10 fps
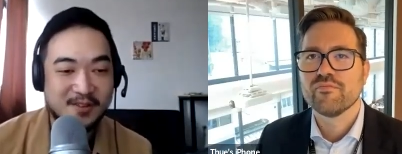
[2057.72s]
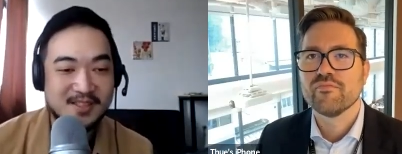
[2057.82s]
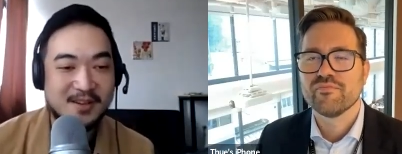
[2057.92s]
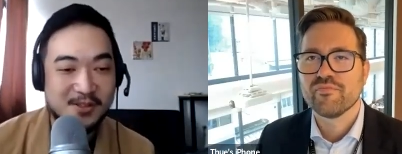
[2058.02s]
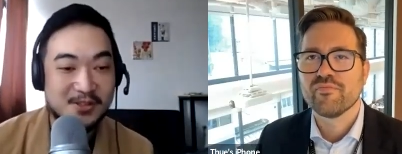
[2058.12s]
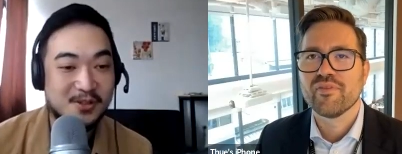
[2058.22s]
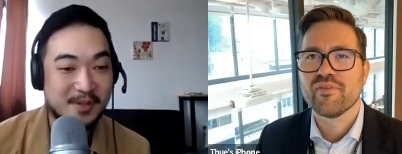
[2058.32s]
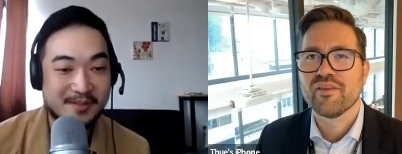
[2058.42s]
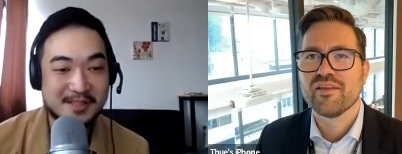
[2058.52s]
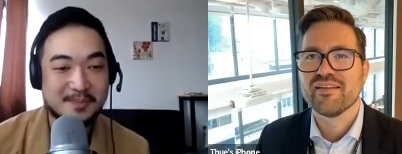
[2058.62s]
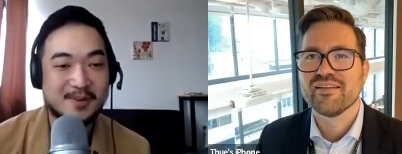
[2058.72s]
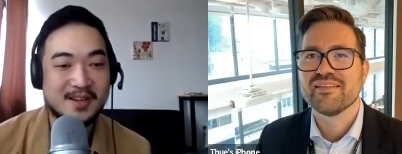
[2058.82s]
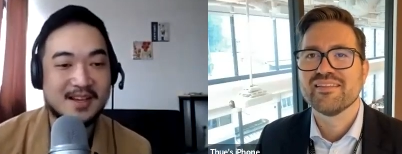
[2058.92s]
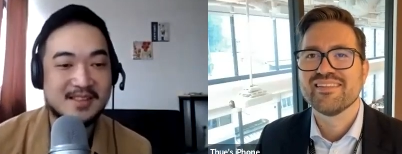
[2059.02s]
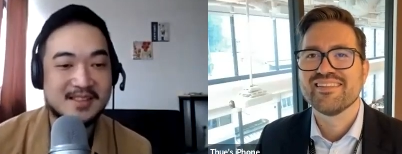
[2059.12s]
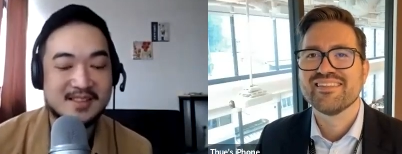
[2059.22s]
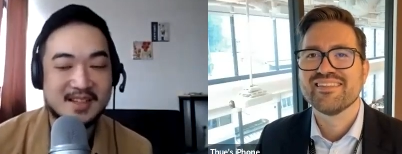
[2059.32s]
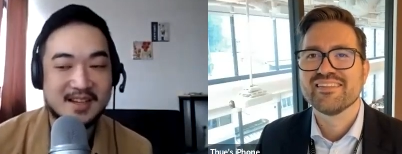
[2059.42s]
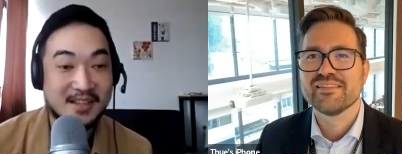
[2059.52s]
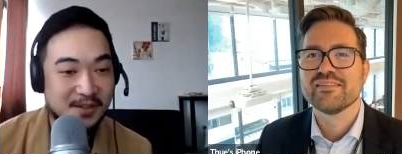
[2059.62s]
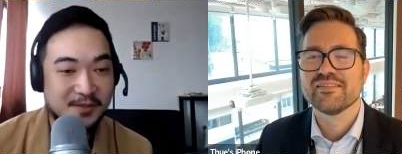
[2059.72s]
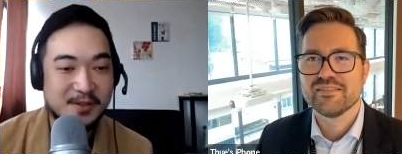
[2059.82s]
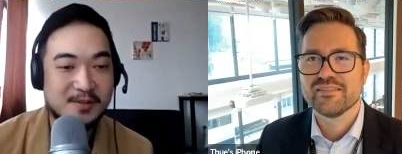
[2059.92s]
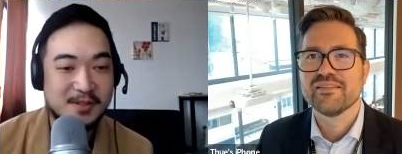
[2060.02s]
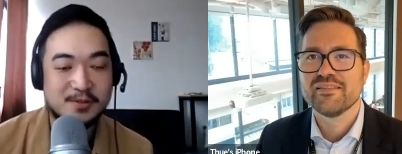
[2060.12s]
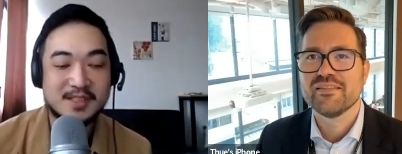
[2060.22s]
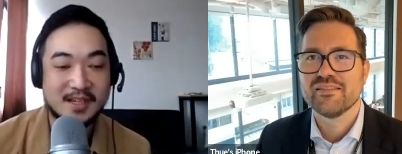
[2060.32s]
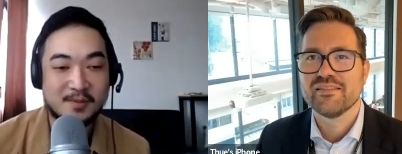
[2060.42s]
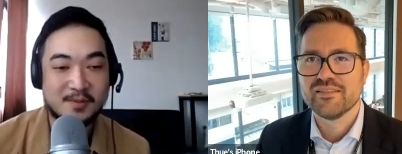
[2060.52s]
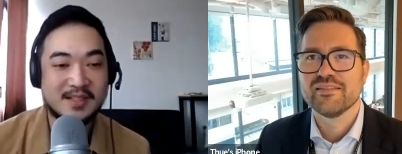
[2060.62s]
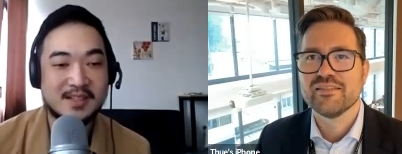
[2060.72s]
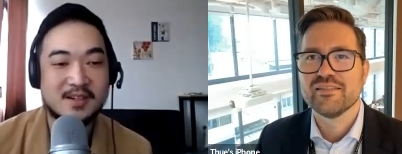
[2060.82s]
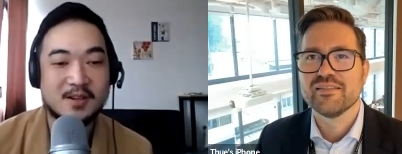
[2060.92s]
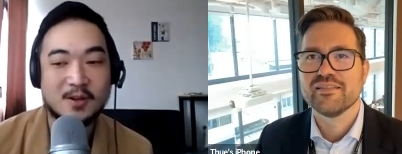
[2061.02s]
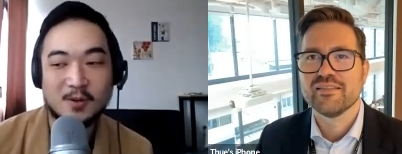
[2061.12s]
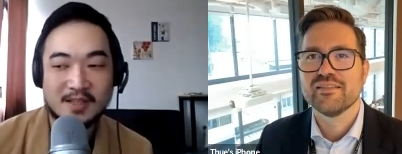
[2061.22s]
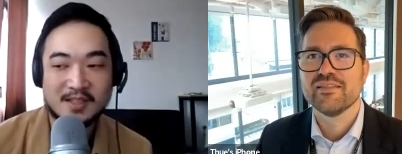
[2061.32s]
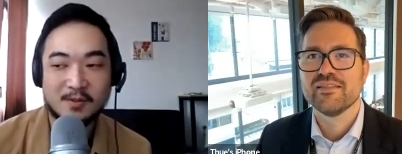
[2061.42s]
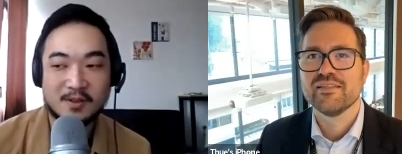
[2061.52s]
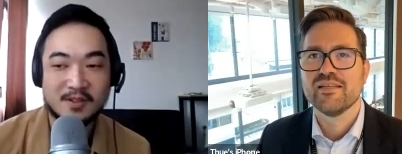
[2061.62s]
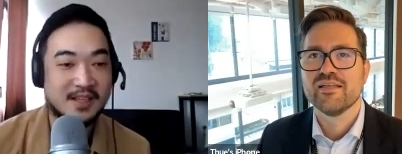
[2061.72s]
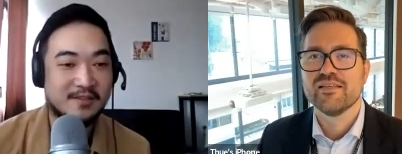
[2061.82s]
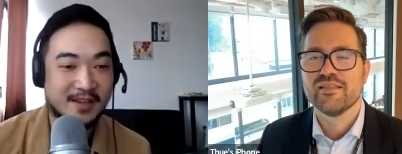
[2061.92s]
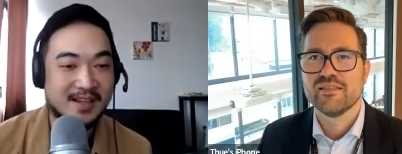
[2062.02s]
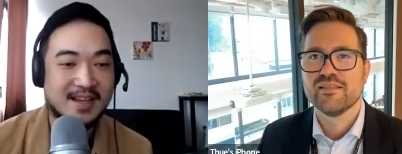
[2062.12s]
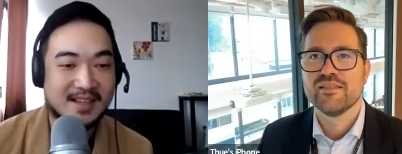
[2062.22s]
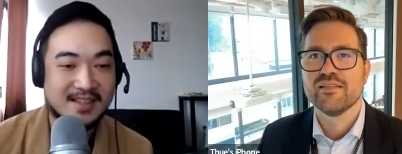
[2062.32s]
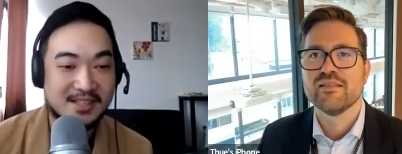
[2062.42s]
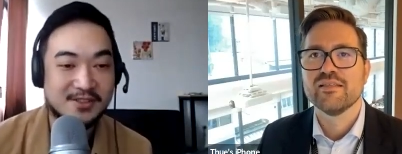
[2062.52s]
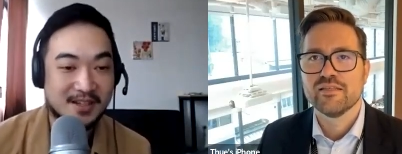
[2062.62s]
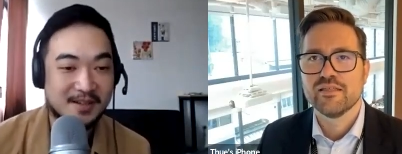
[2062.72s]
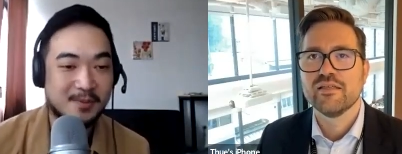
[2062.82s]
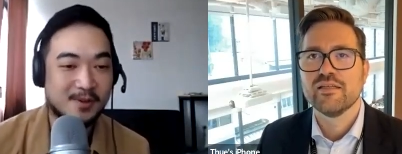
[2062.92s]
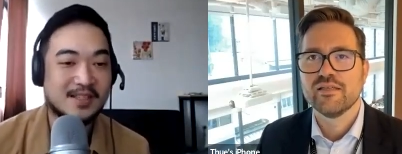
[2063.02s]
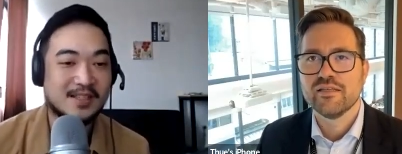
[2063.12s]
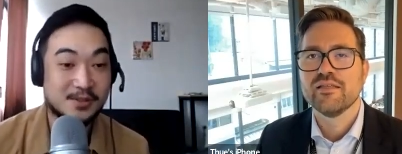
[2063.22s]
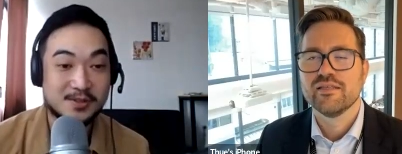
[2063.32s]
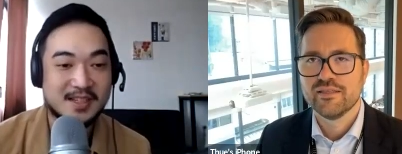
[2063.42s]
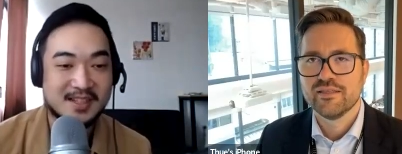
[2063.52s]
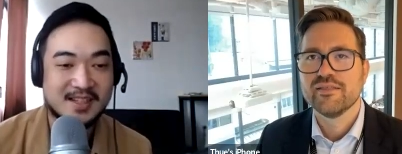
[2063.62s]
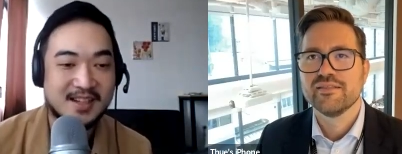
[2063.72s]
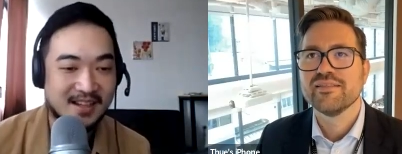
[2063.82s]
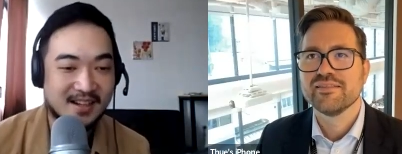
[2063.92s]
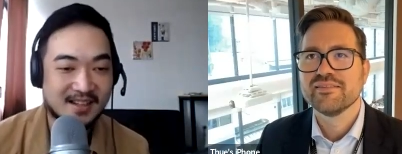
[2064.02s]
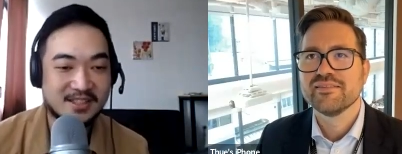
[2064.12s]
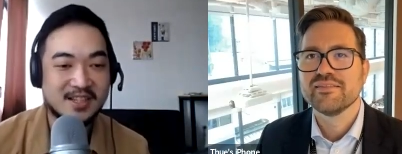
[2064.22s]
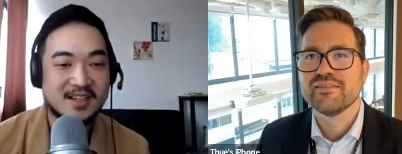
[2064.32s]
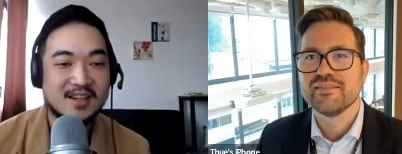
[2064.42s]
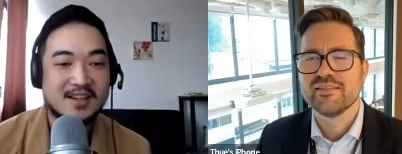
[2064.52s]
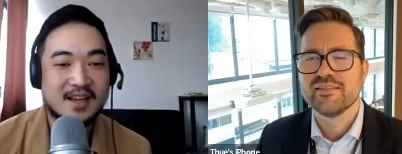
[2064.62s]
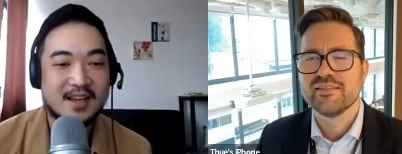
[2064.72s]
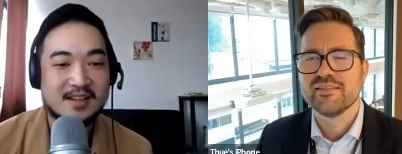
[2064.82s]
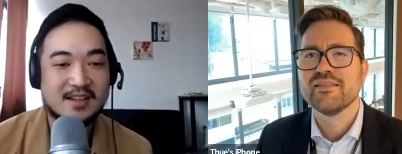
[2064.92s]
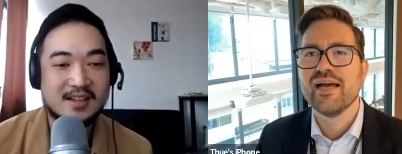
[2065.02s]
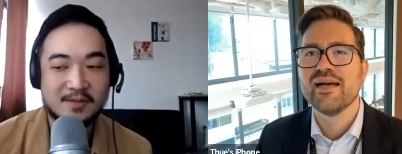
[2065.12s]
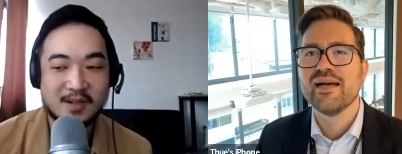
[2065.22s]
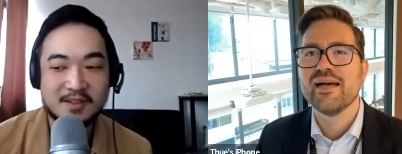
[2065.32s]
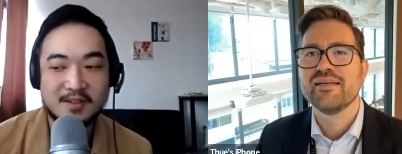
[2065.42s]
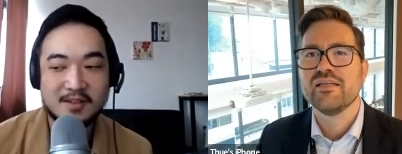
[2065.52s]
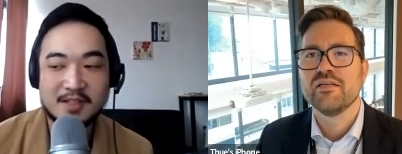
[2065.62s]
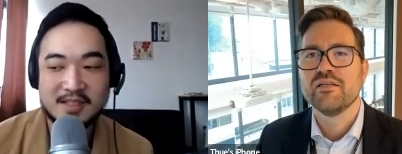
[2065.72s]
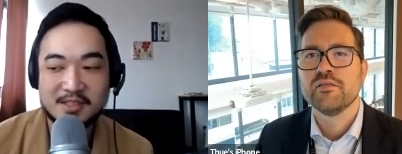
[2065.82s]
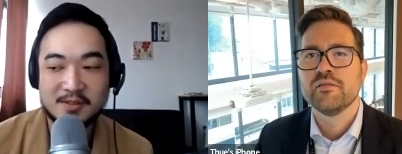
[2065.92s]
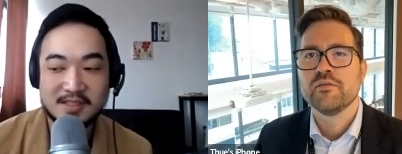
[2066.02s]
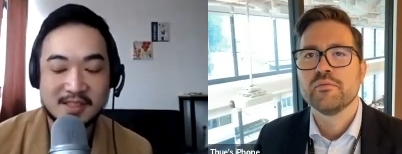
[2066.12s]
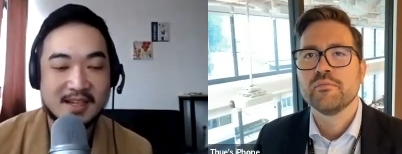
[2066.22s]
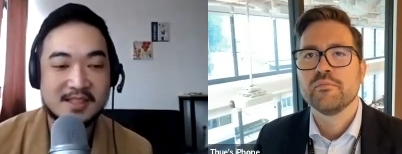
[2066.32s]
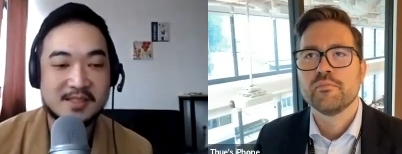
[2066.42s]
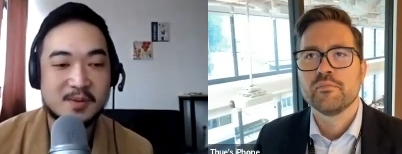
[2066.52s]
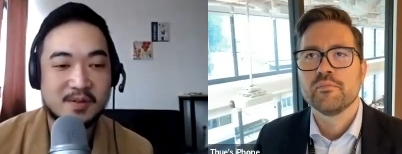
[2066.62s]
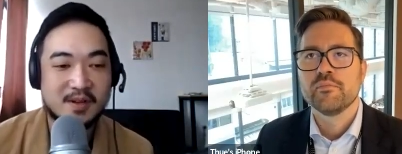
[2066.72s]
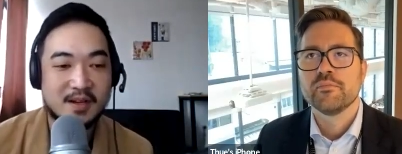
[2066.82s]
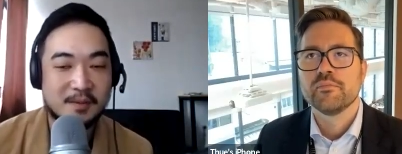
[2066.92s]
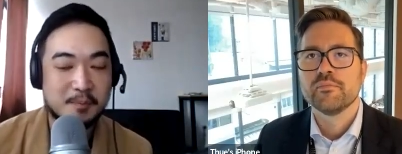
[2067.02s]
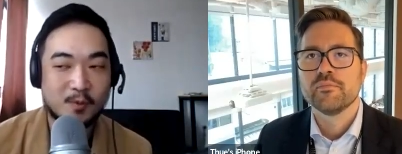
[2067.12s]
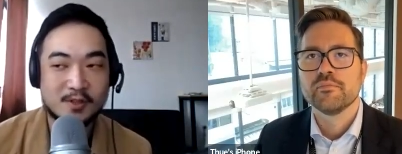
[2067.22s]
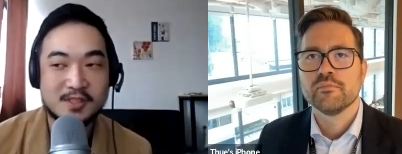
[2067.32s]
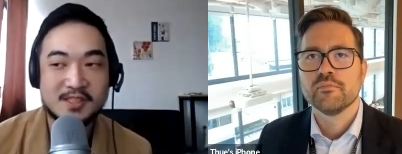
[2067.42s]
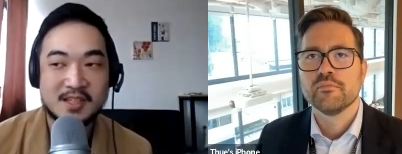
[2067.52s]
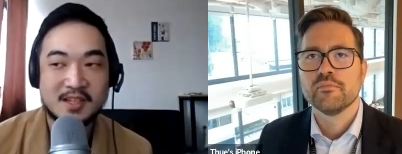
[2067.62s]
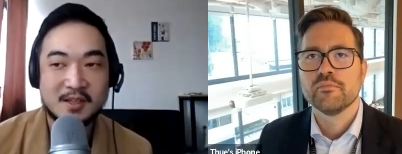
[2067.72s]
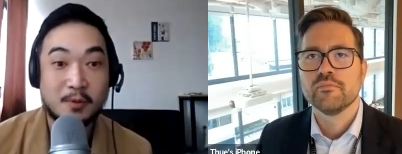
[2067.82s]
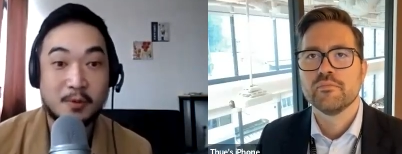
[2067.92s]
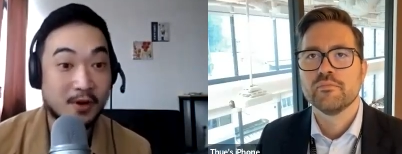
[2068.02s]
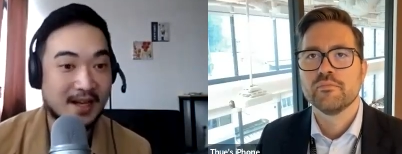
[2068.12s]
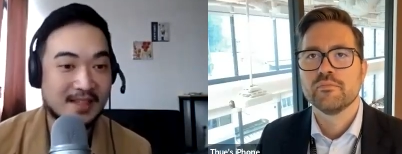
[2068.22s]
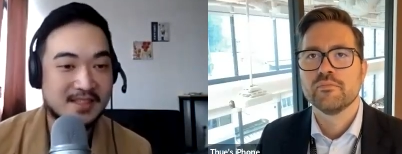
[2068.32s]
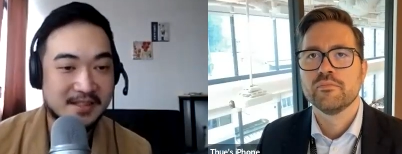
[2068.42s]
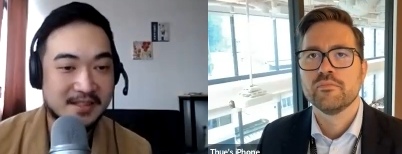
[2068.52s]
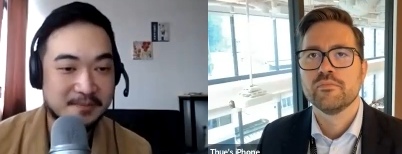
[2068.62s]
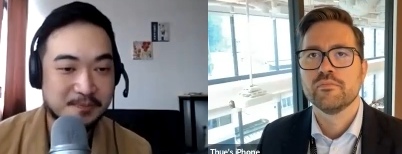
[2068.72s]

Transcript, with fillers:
Speaker 1: course, I watched your previous podcast uh, interview, which was done one year ago. I think on the Viet etc. podcast, which was done in English, and and one yeah. of the things you discussed um, was podcasting